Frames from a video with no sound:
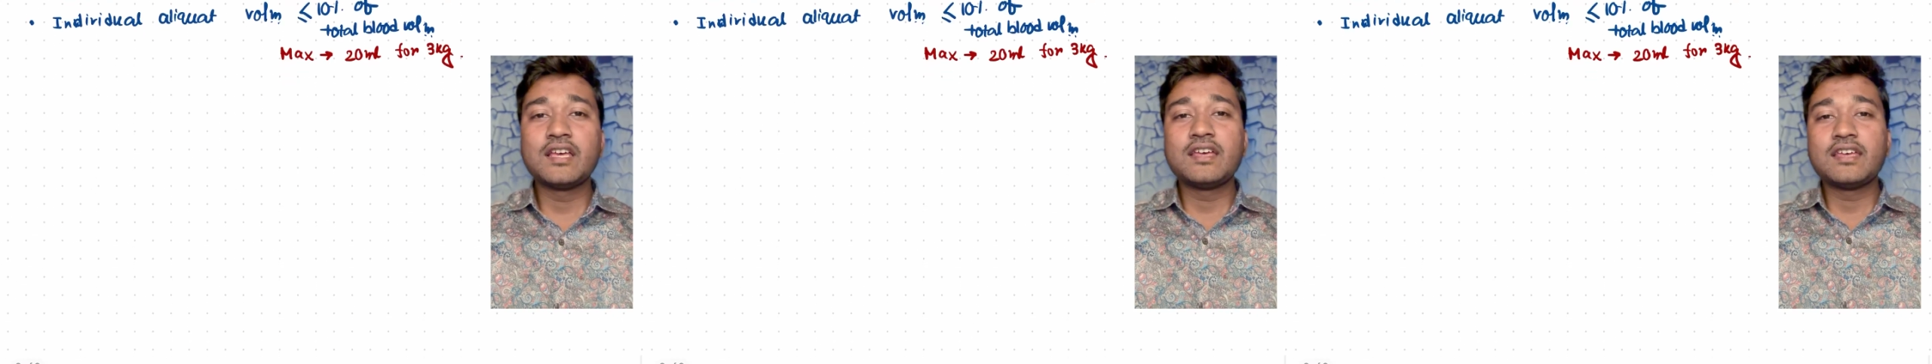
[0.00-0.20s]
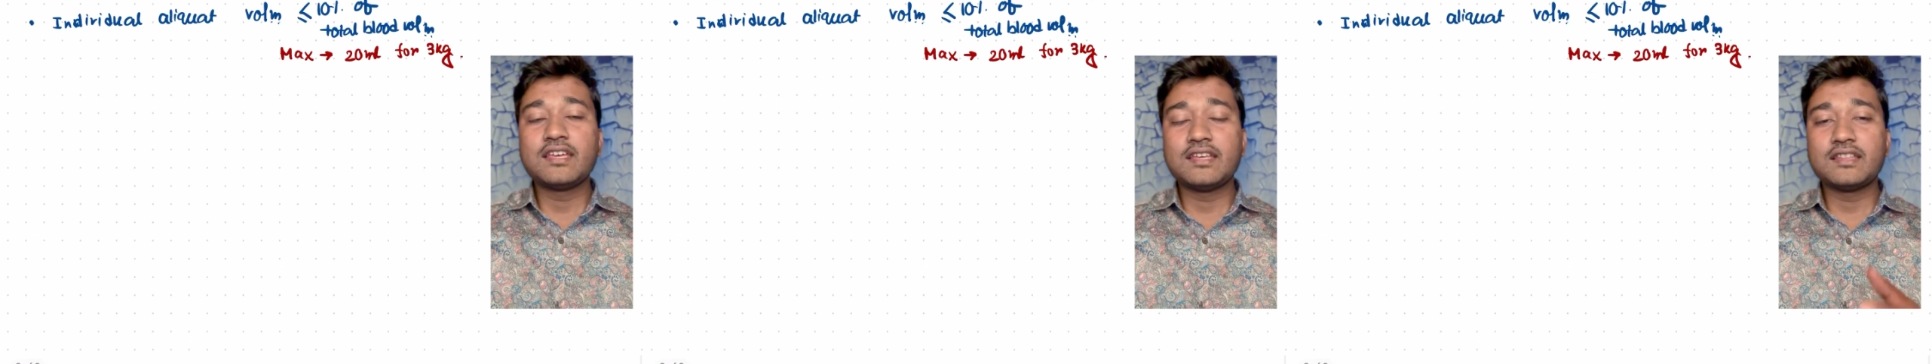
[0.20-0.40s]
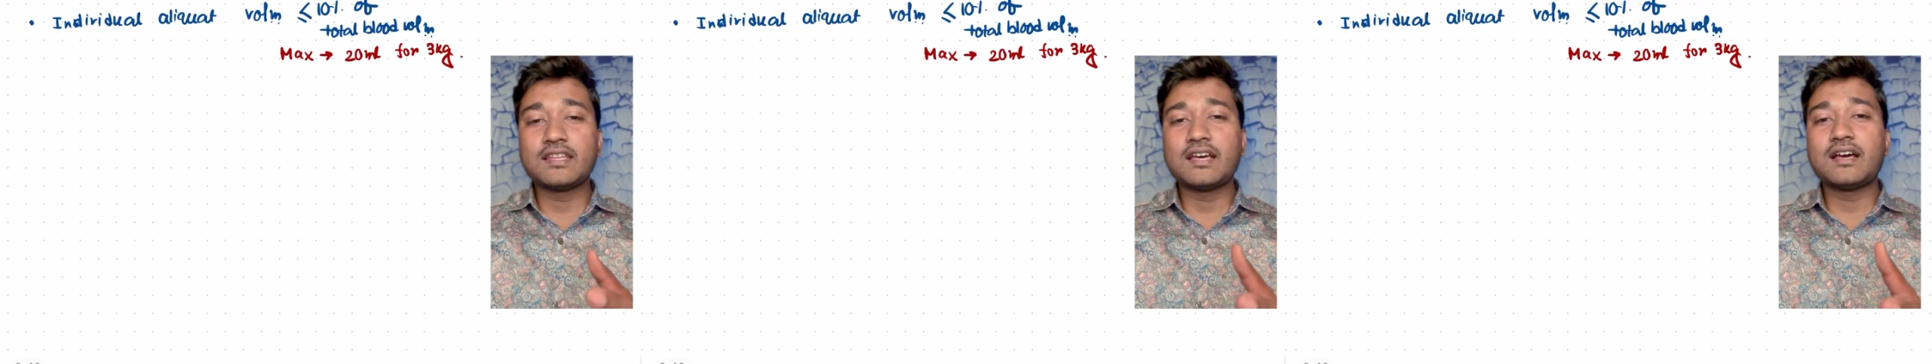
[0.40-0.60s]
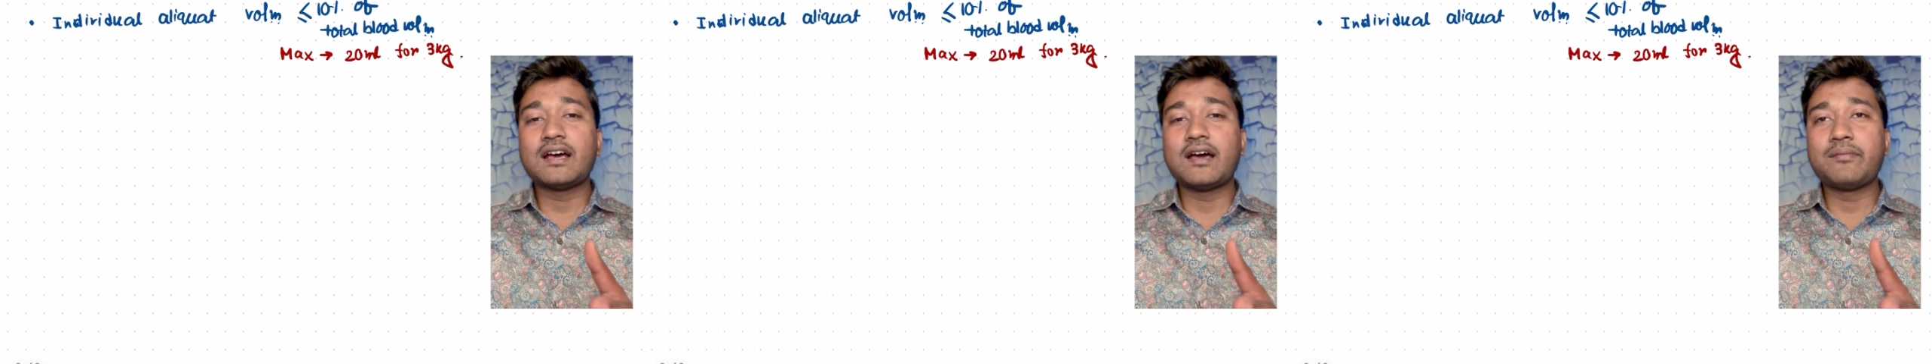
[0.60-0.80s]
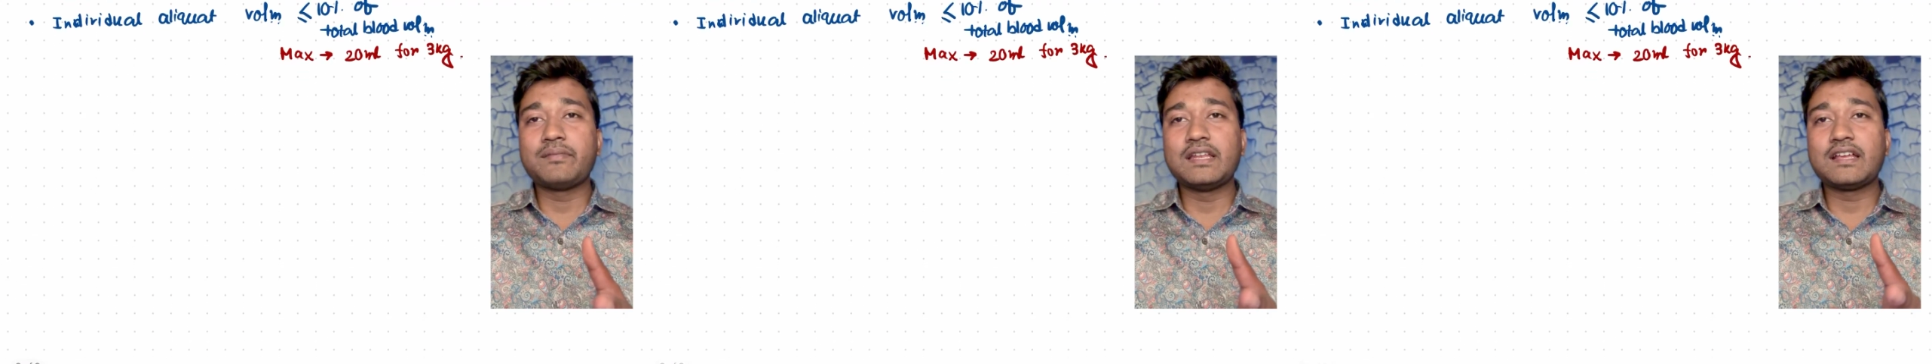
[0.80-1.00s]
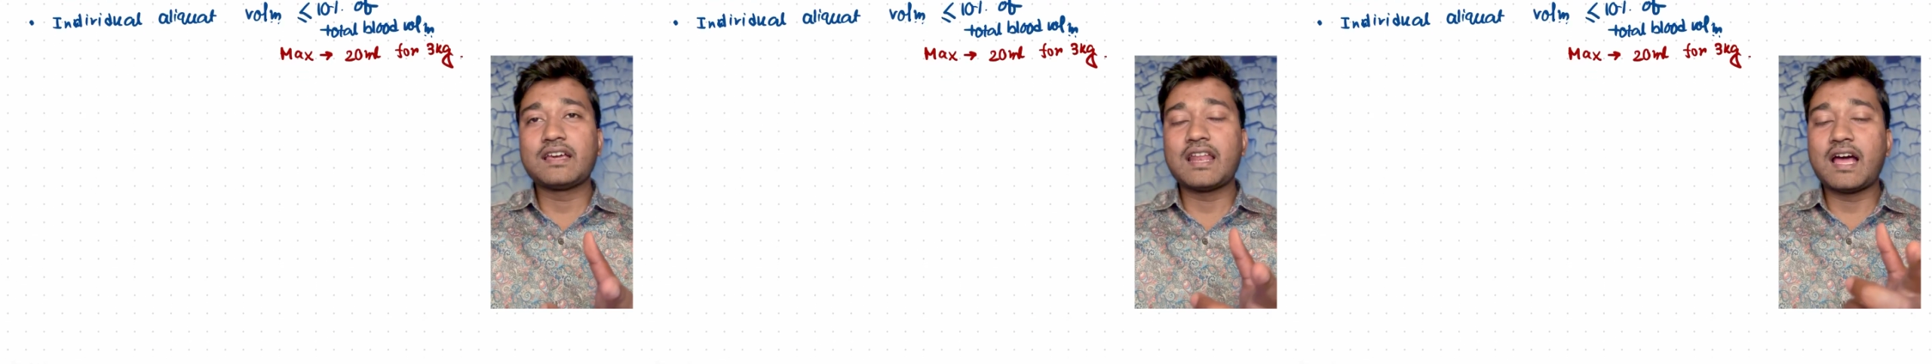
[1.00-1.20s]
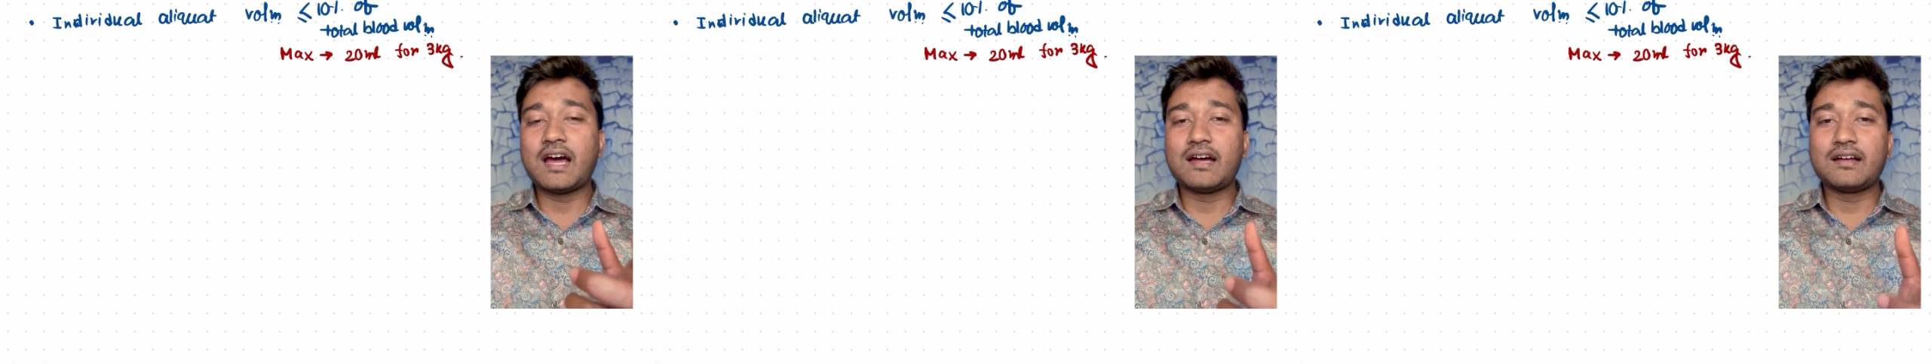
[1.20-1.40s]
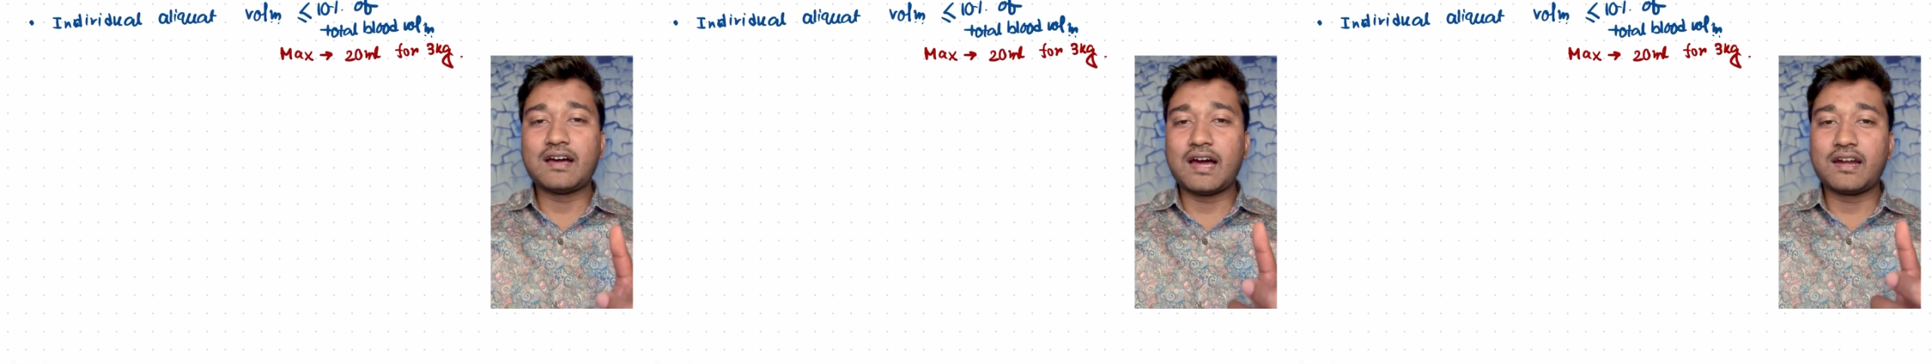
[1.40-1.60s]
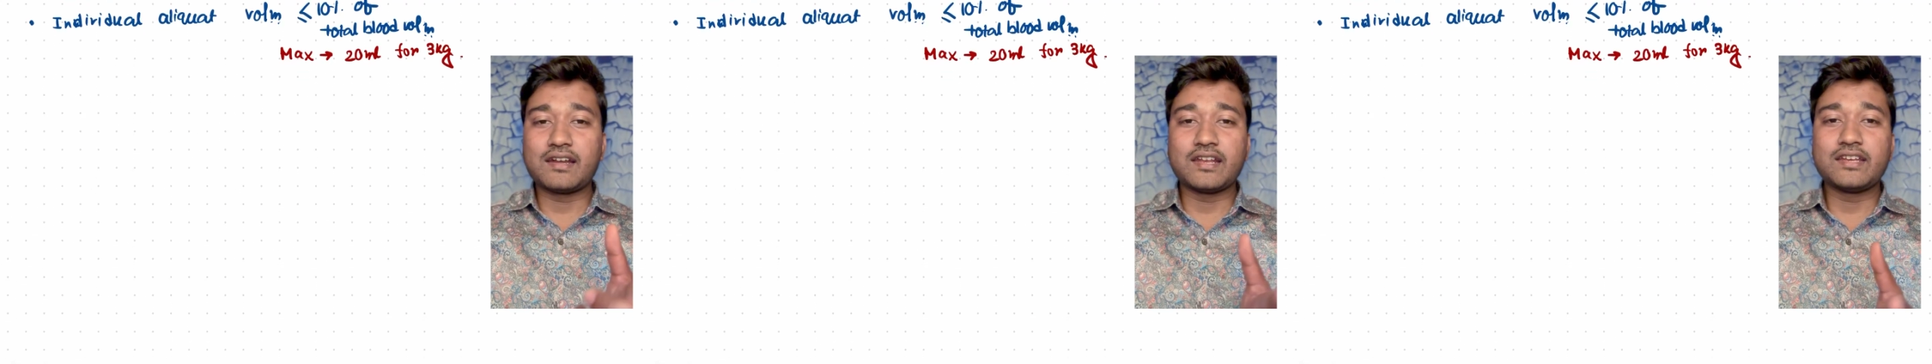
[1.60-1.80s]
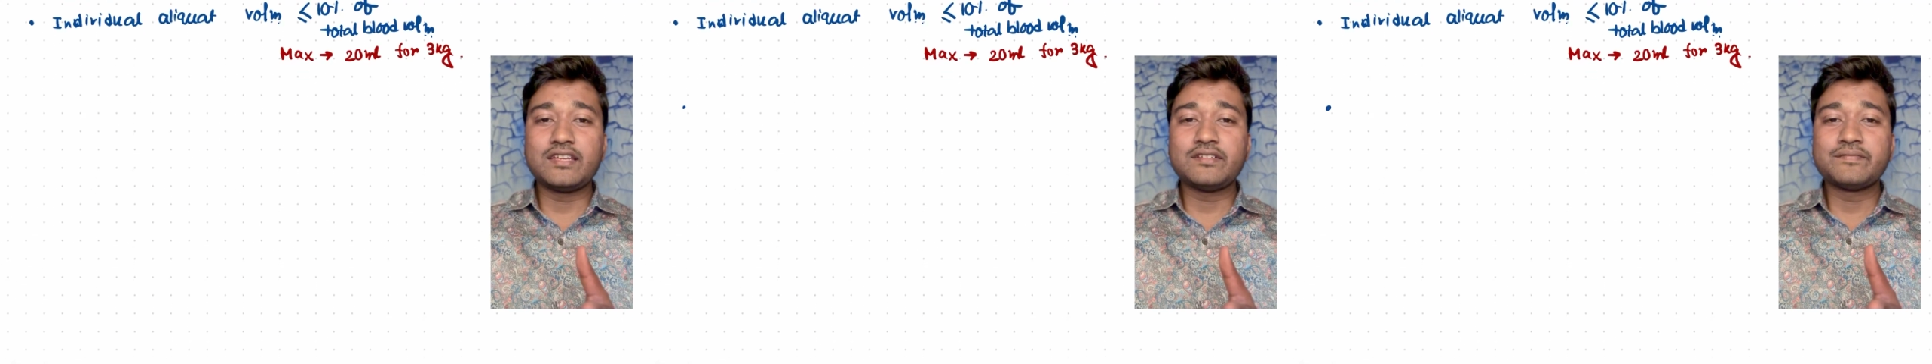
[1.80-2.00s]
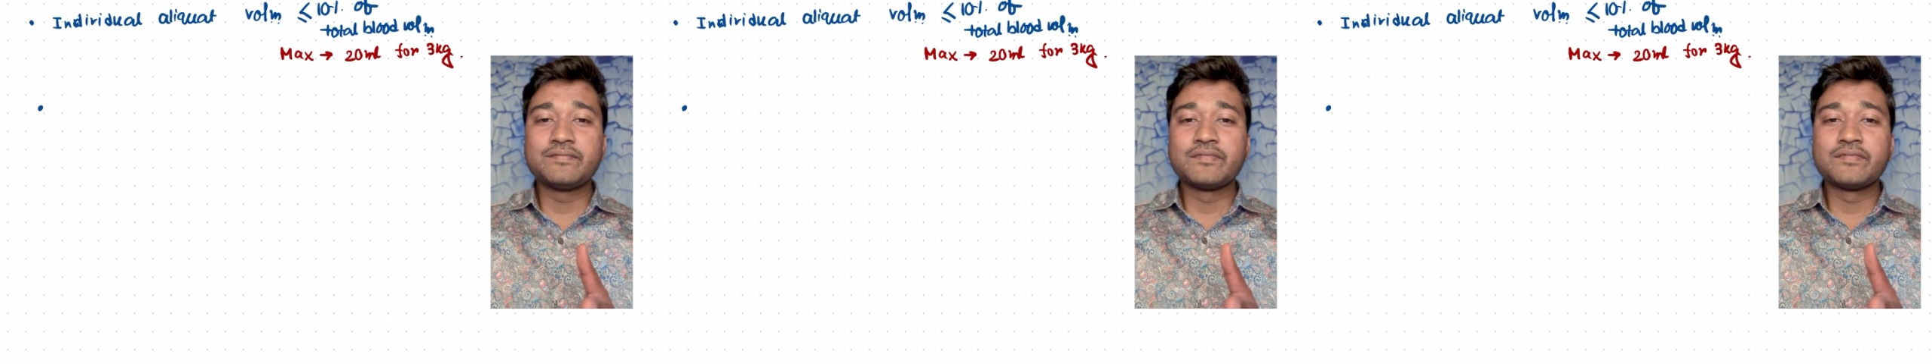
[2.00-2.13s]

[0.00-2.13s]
In the umbilical artery,